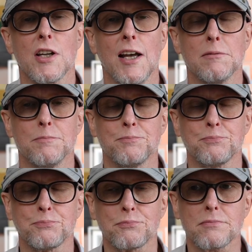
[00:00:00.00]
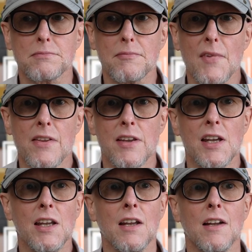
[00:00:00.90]
Now,
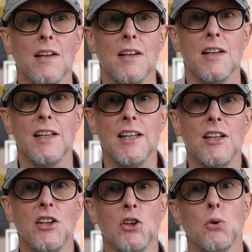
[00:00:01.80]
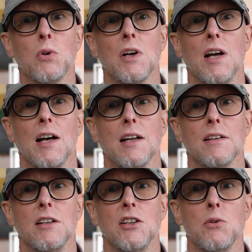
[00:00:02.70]
the EU
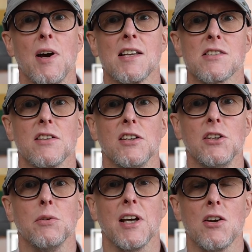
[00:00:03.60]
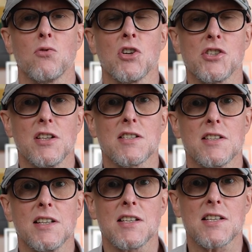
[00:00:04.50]
and the US and the UK rushed into
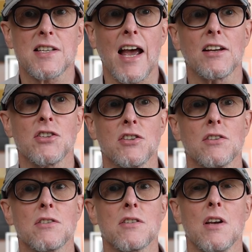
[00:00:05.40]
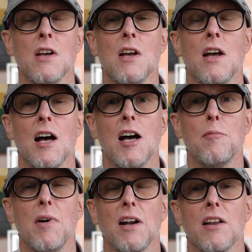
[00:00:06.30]
these sanctions,
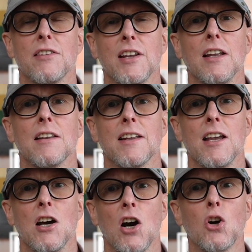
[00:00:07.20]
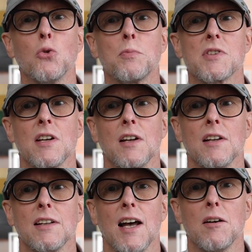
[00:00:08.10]
um, and I think they hoped
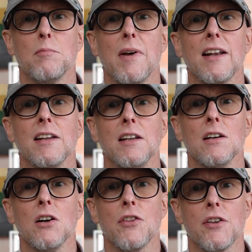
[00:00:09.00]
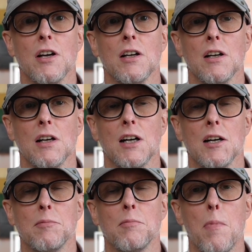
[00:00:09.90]
that many other
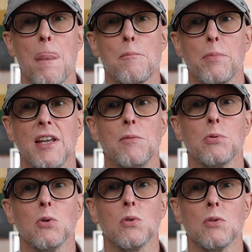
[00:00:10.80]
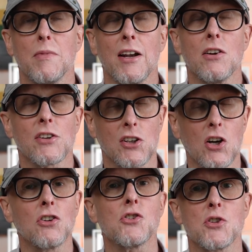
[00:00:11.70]
um, people, many other
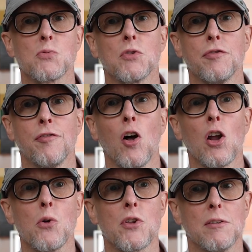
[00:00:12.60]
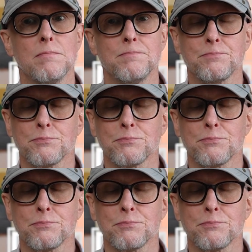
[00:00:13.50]
countries would follow them.